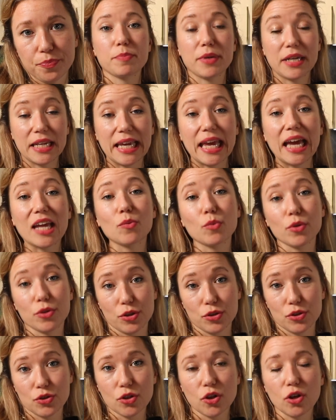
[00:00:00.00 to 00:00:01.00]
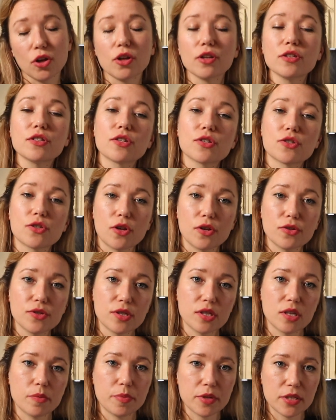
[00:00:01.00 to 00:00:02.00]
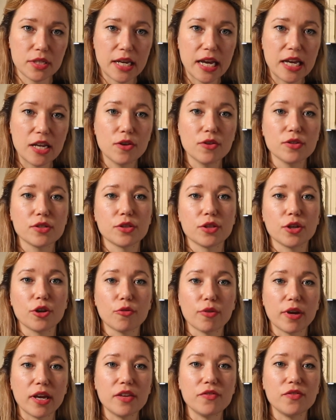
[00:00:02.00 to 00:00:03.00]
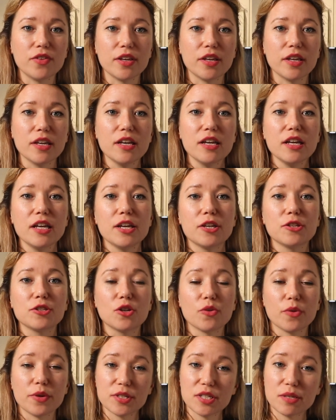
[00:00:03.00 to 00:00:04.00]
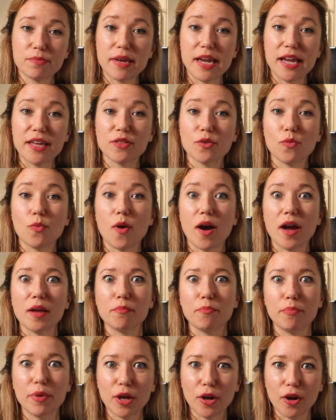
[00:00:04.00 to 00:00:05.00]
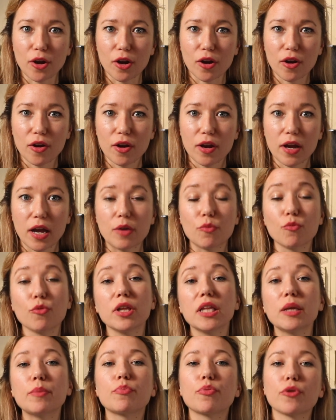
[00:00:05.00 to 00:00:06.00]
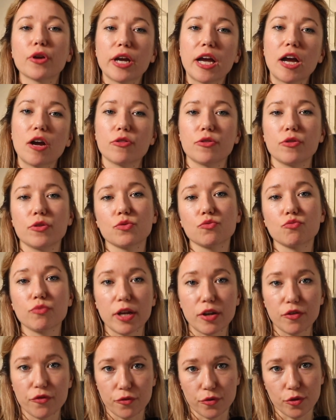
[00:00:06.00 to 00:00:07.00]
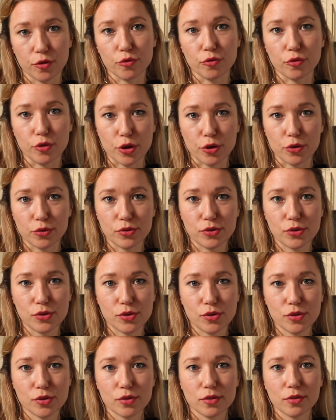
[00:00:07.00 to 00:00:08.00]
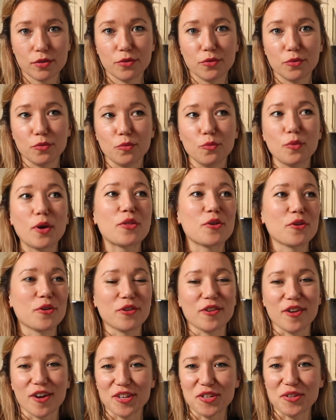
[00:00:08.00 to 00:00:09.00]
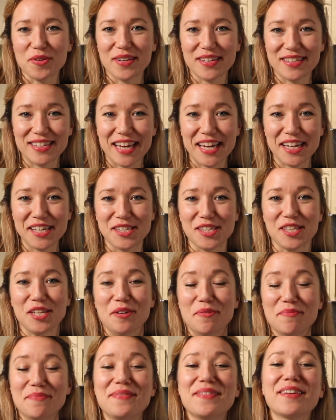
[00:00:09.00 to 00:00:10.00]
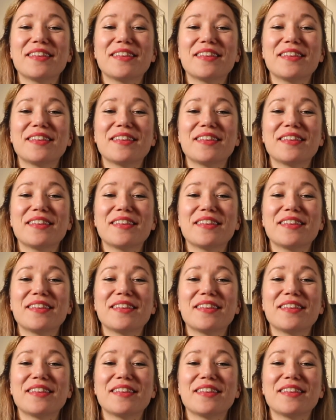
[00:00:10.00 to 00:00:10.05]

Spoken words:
but again with the salt in the potatoes and the gravy is going to make the wine bigger and really bring out those red fruit notes. Whether or not you can taste them,